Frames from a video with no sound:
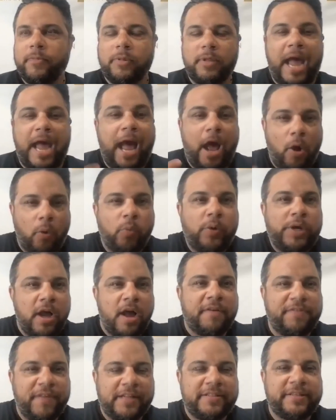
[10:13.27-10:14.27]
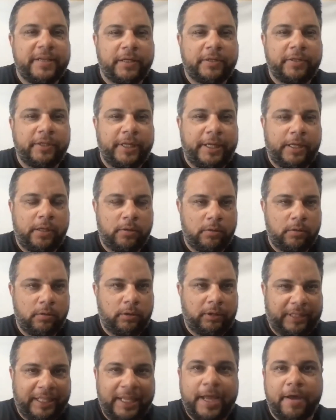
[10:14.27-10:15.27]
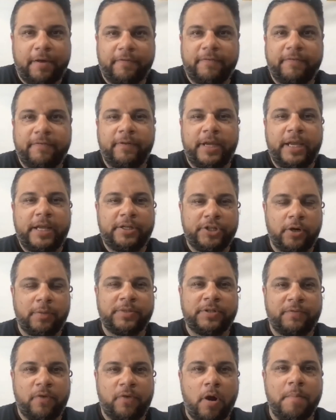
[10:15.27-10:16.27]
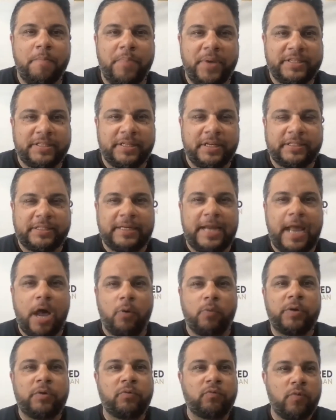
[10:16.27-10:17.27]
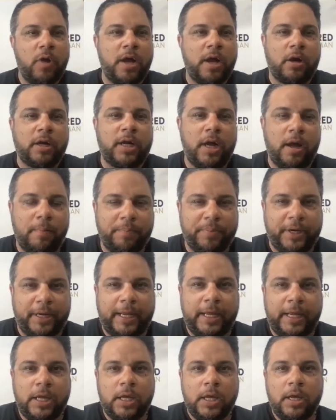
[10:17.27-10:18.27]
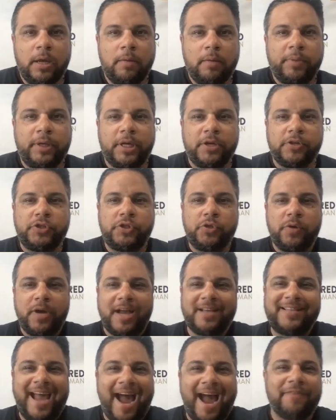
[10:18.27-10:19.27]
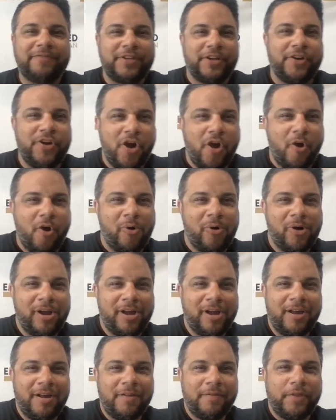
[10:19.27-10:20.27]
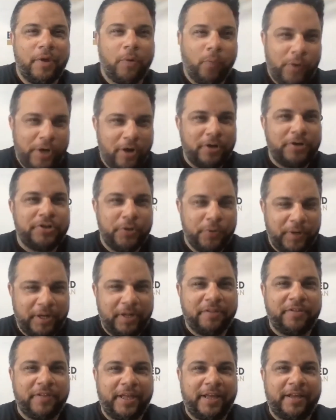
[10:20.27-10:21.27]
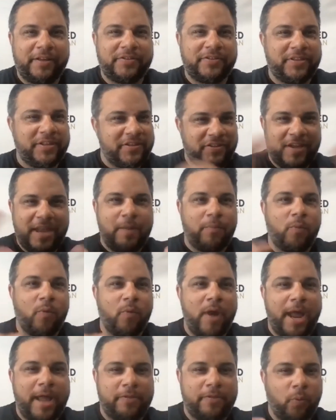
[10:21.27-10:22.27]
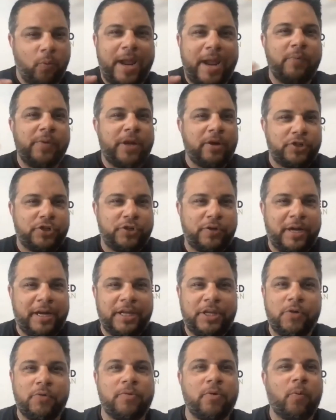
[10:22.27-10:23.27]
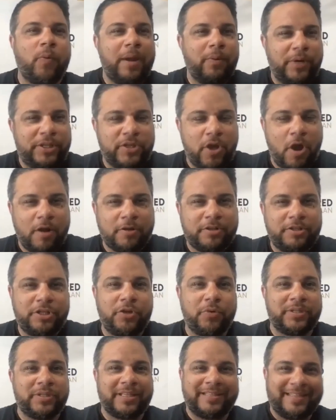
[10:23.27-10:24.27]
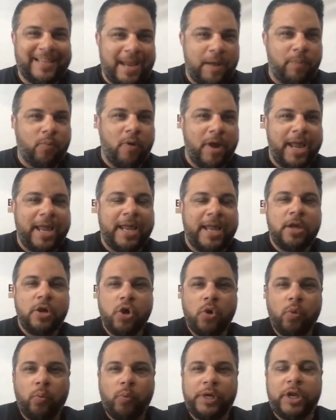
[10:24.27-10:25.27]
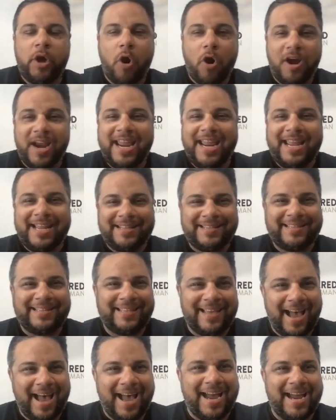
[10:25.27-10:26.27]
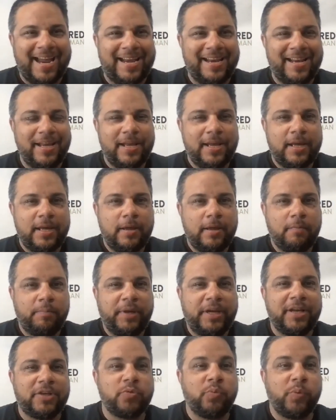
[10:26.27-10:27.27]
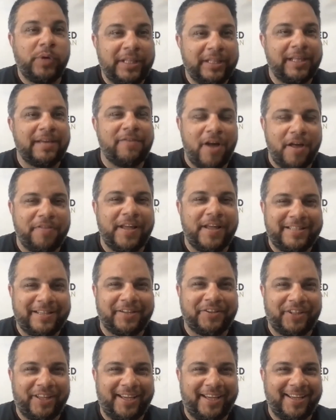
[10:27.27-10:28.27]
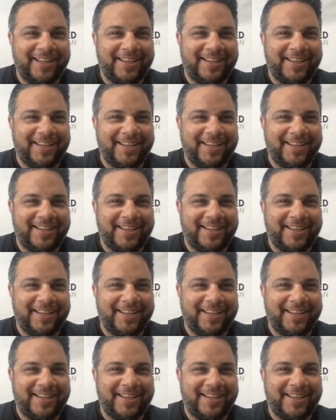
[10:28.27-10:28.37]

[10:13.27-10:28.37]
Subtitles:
how we authentically live in terms of our business and how we run our company. Because you guys have to know that we are doing things the same way. The way we are treating you, the way we talk to you is the same way we are inside, because we live authentically.